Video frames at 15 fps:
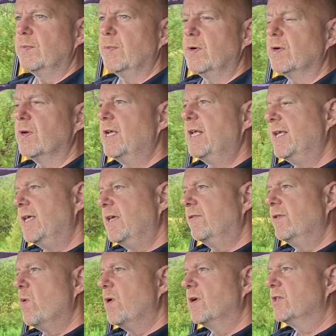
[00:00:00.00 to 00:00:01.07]
But
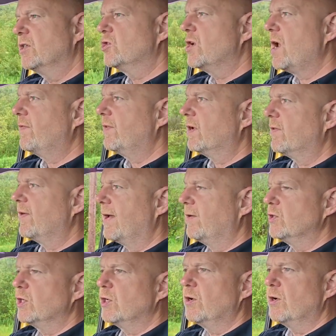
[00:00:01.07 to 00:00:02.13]
if you want to travel
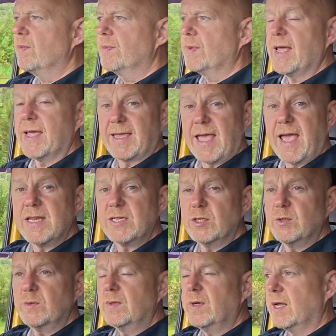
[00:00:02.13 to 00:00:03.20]
around Europe like I
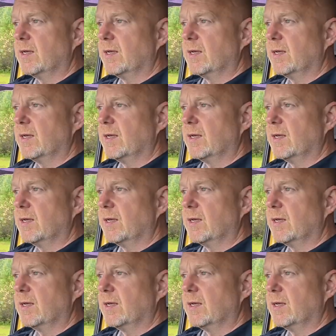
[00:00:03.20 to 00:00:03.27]
do,